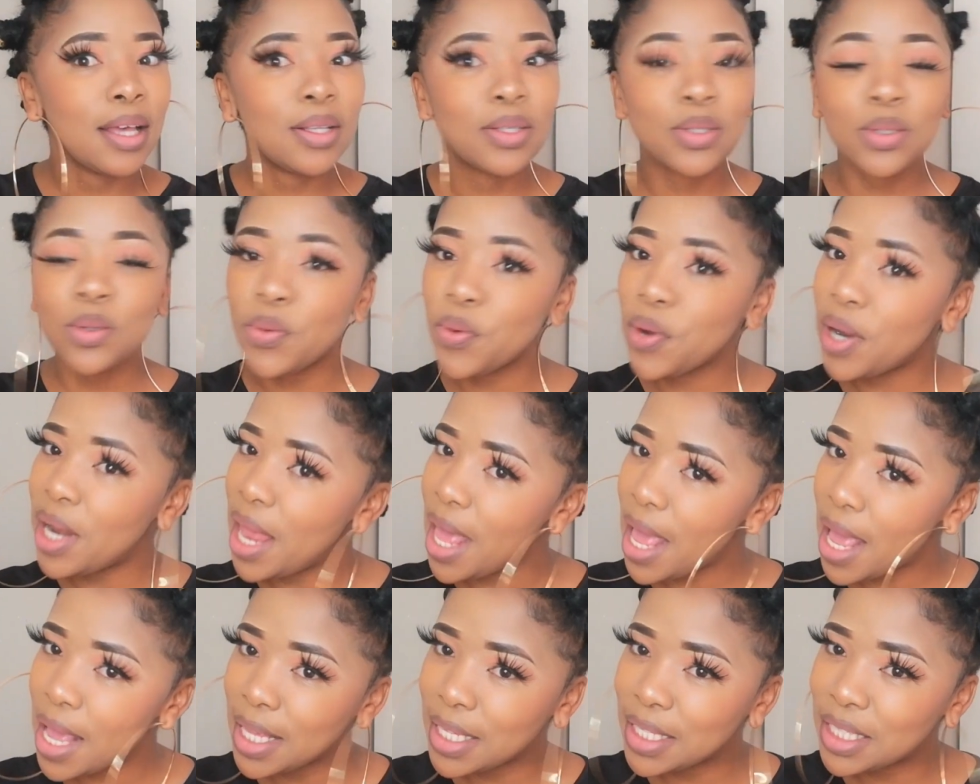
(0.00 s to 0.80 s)
So
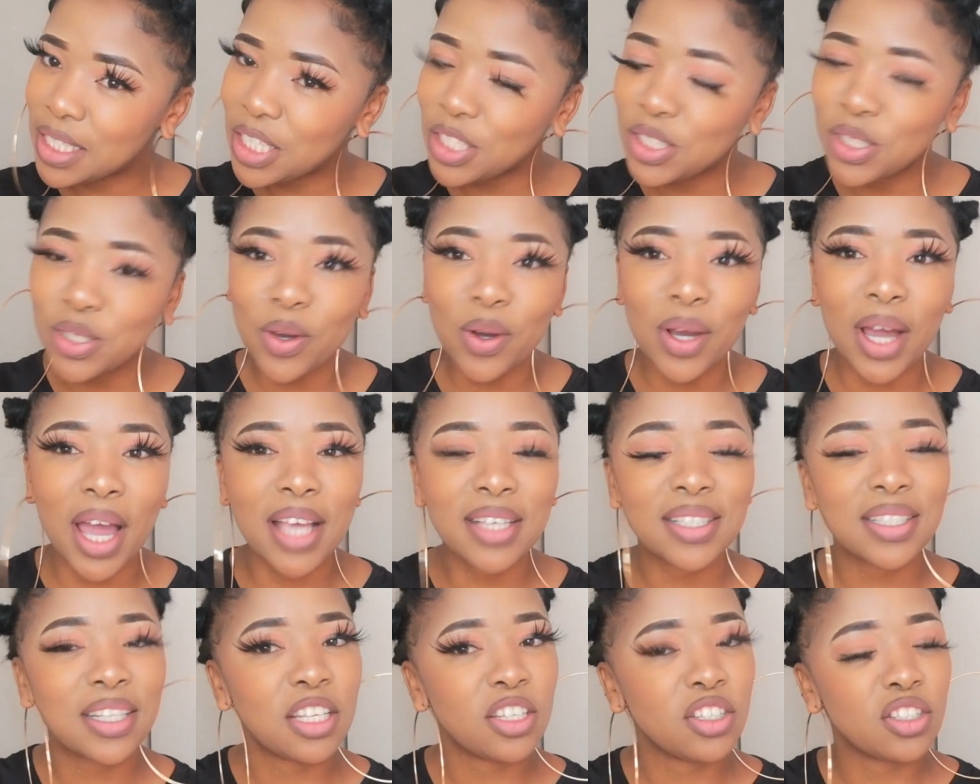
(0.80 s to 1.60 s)
relax. So
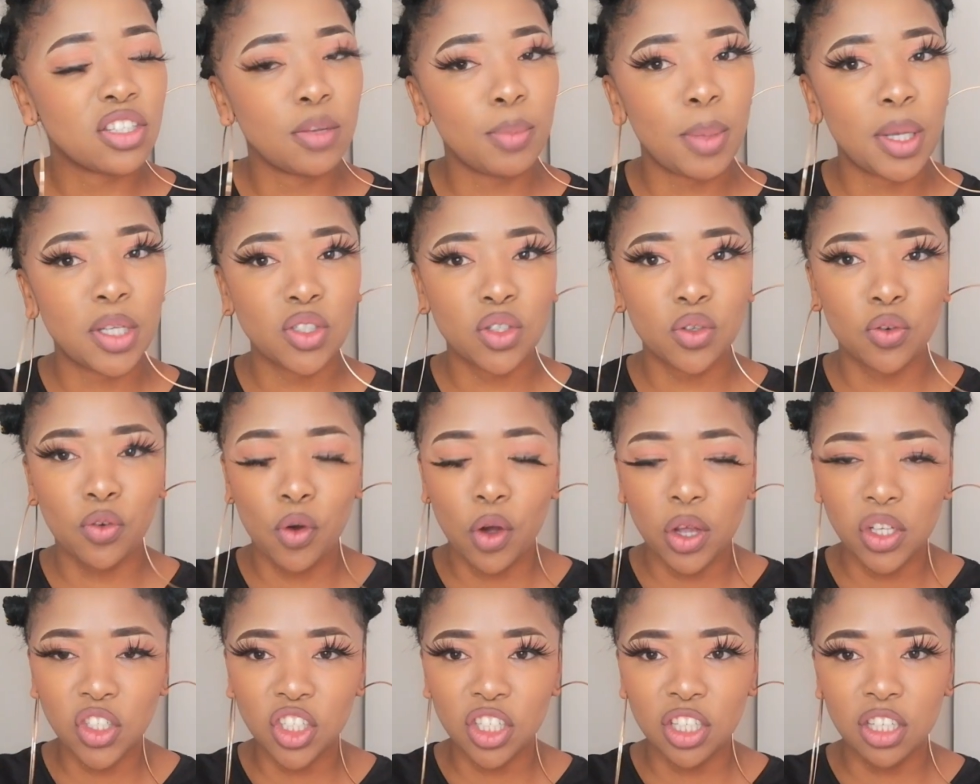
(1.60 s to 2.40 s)
guys, thank you so much for
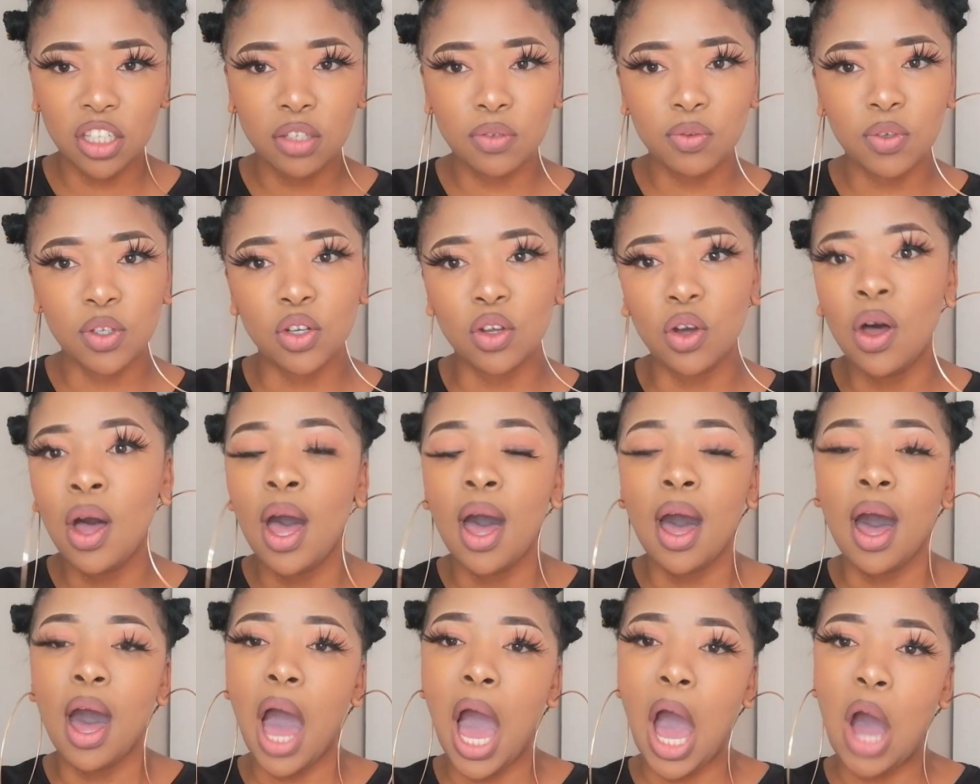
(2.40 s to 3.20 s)
watching this video.
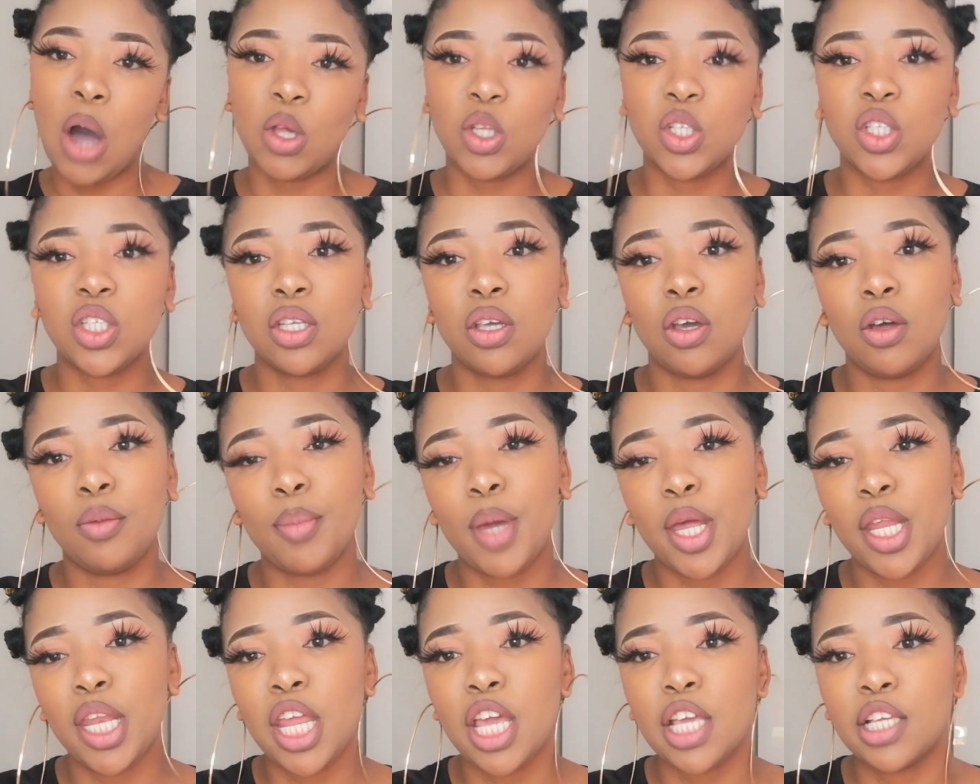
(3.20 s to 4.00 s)
I'll see you on
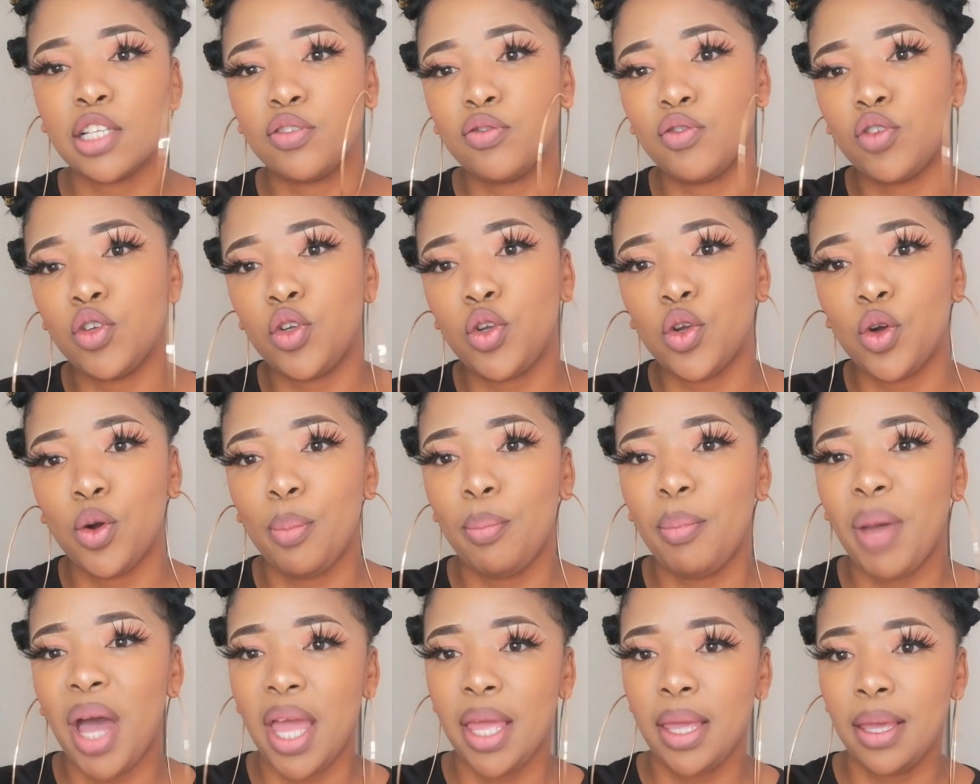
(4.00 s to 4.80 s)
my next video.
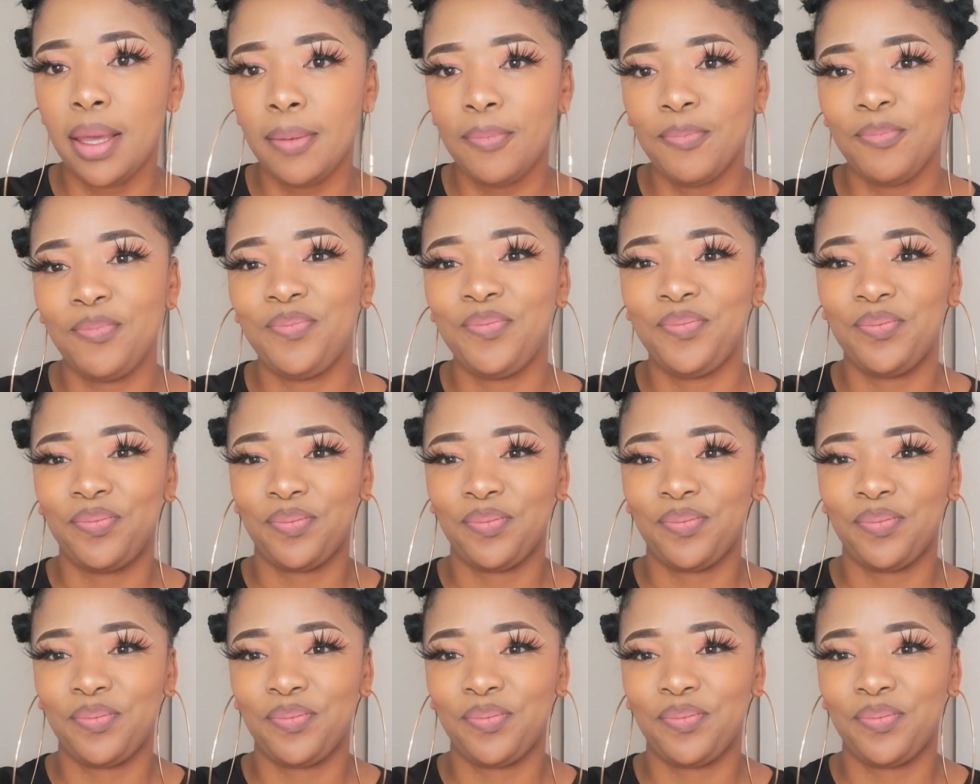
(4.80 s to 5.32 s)
Bye.